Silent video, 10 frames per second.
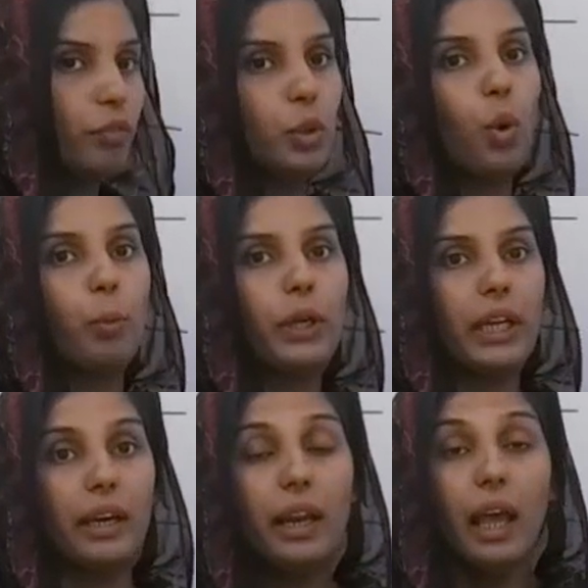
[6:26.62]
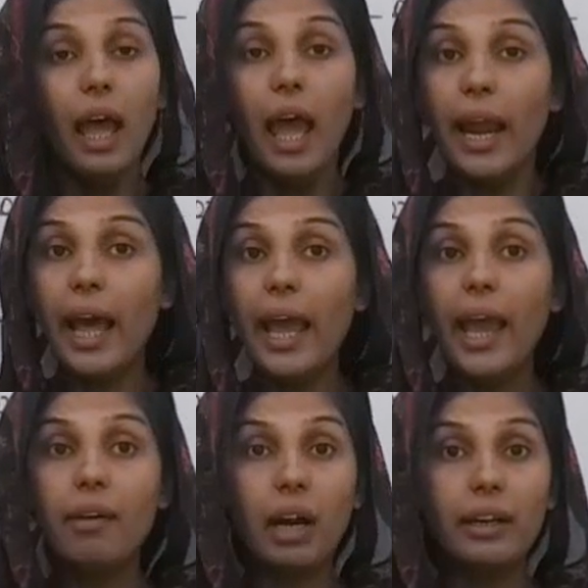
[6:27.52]
you over here, and I
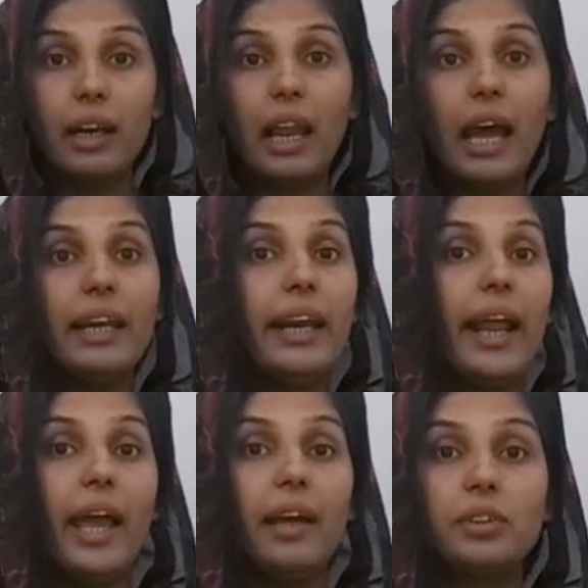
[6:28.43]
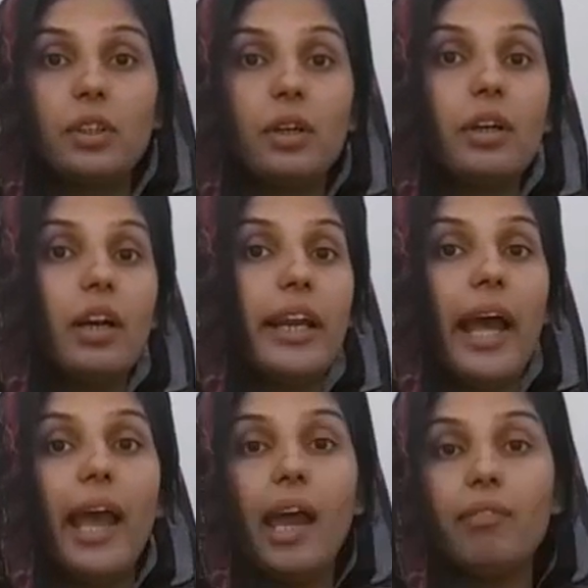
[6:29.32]
have underlined and I have circled and
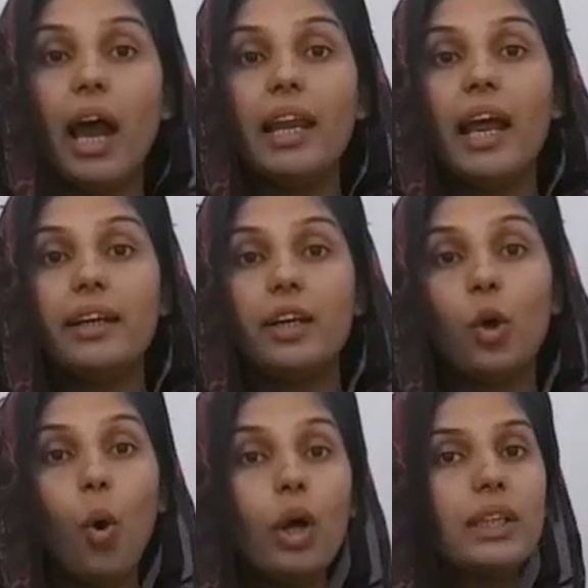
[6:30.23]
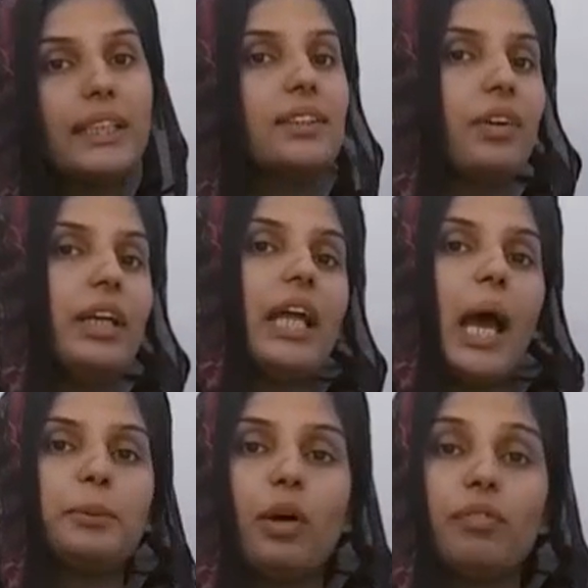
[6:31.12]
I have highlighted all these three
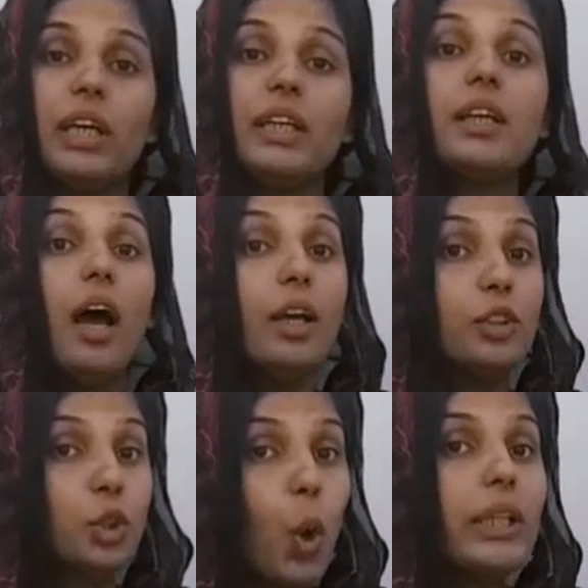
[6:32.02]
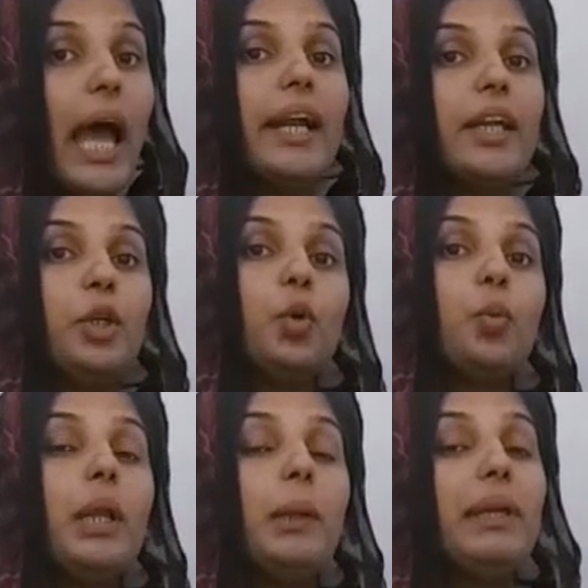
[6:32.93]
types of things so that you
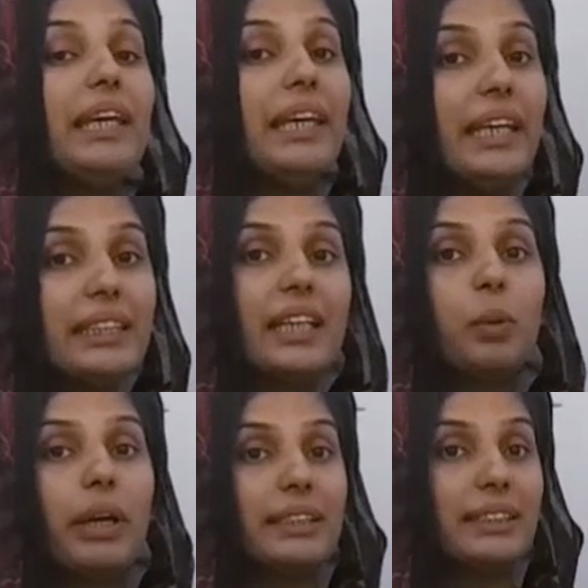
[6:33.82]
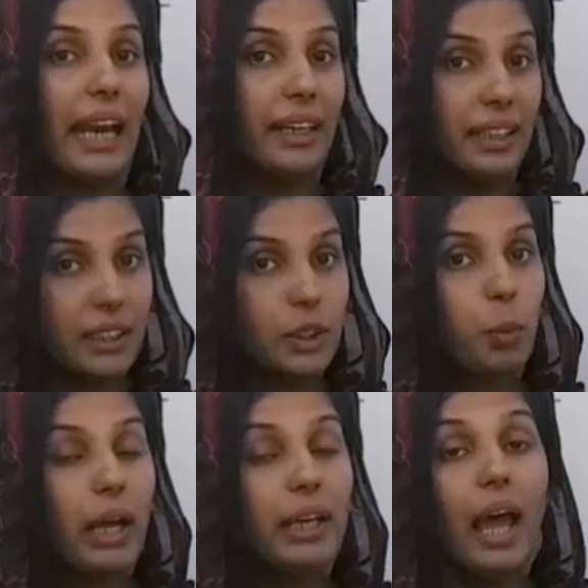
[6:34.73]
will be easy to understand this one.